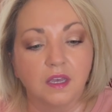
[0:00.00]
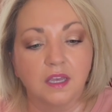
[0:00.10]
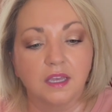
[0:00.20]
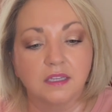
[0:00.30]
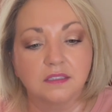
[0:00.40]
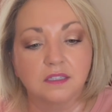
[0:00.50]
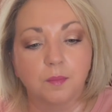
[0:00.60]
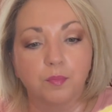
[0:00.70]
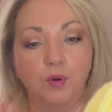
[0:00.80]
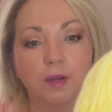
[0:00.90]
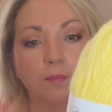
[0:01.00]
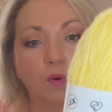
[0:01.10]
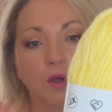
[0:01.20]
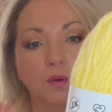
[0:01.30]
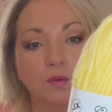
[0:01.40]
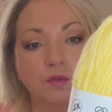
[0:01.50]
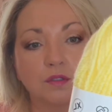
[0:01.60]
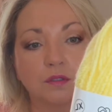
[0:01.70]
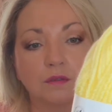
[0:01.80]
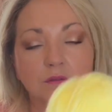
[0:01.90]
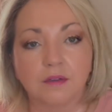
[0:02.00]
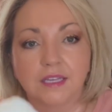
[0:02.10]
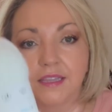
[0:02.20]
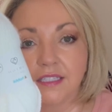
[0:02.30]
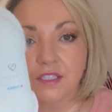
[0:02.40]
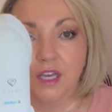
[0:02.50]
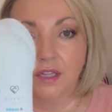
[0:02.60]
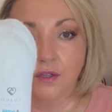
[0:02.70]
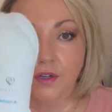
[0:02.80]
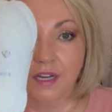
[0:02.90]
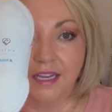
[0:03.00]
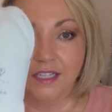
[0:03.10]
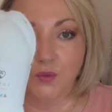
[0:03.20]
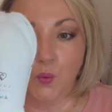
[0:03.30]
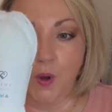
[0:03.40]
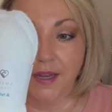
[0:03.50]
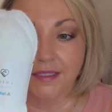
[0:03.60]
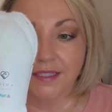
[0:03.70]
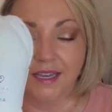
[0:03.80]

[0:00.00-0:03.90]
is Primrose, and this color is white,